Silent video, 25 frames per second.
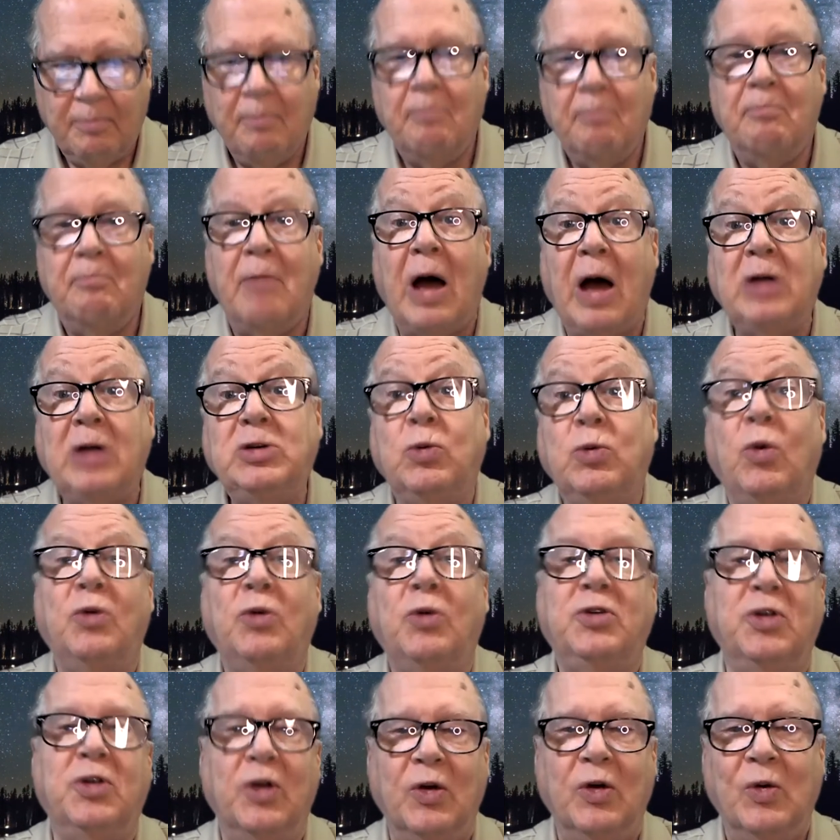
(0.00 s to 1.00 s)
Module
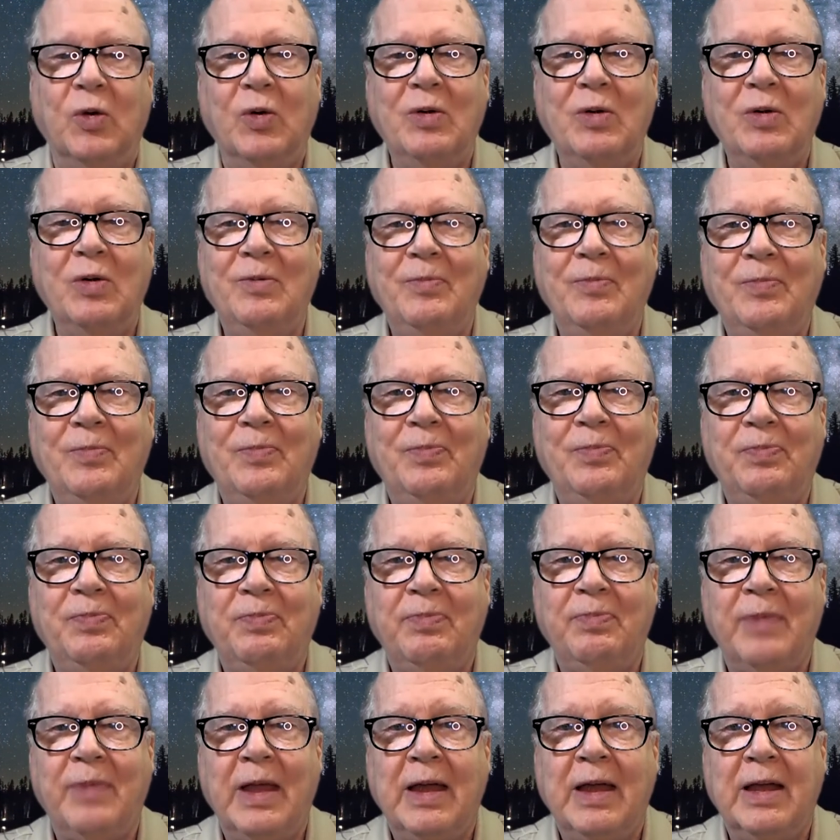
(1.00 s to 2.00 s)
2
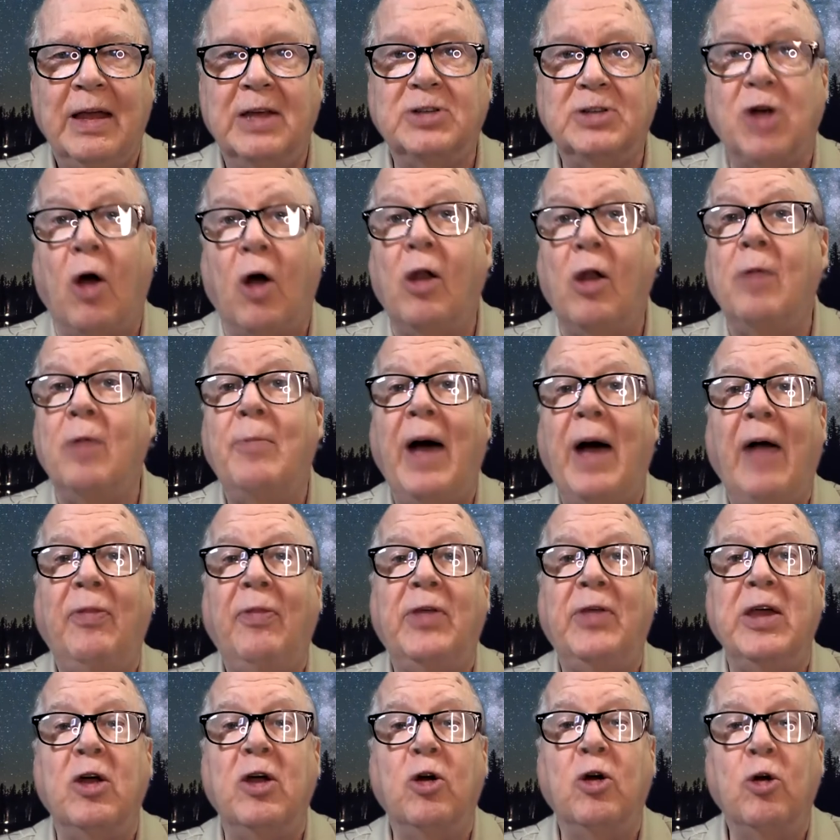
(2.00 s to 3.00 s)
is all about
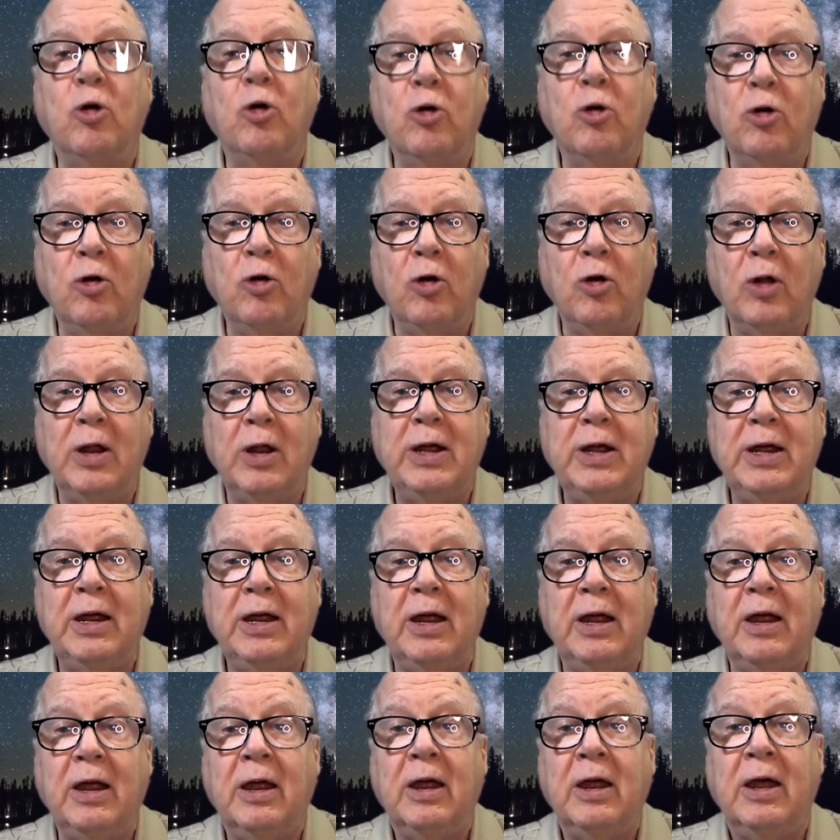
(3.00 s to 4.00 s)
the early
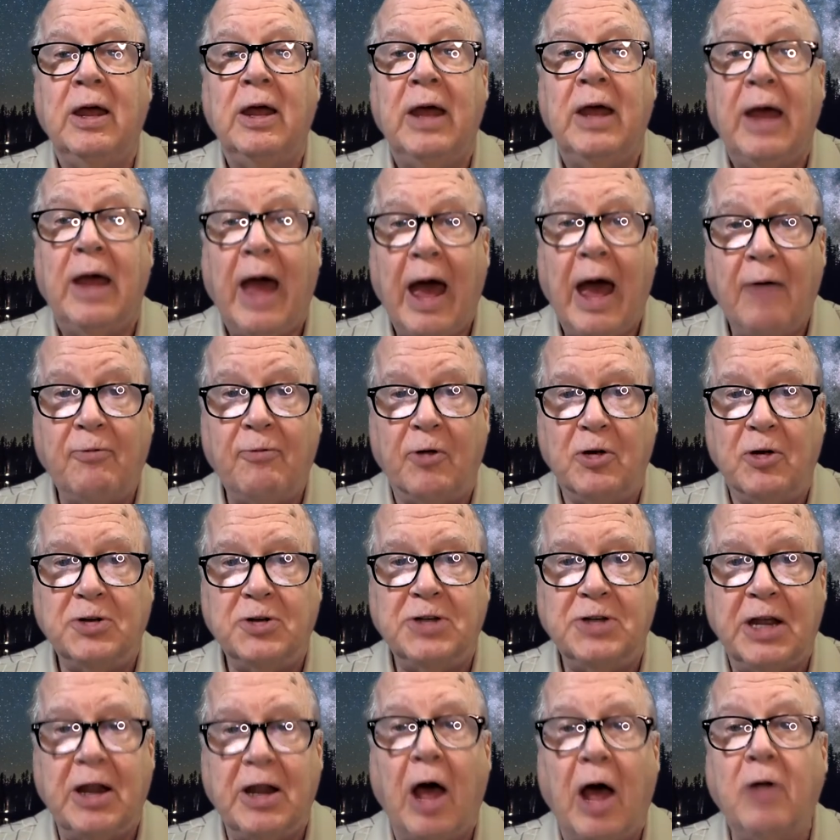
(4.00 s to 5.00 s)
efforts
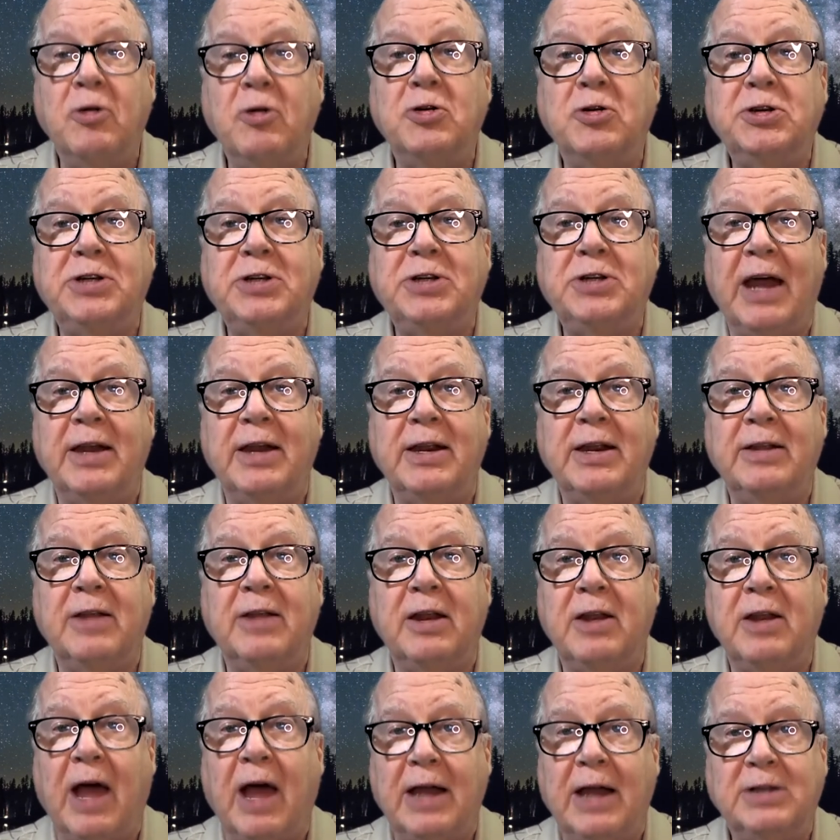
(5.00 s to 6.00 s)
at understanding the
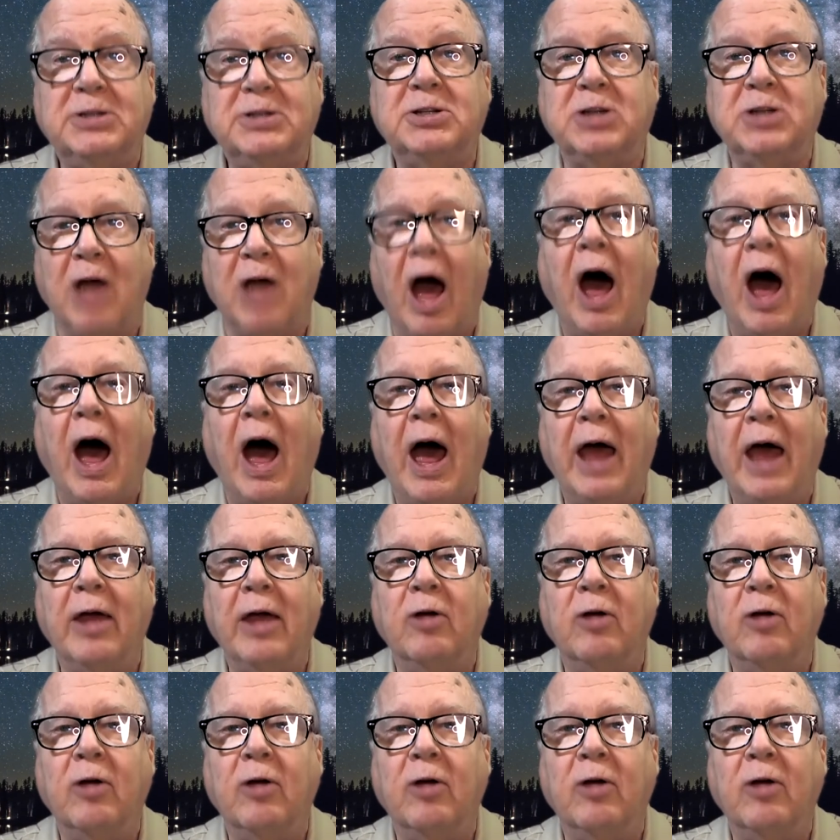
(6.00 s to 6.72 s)
night sky,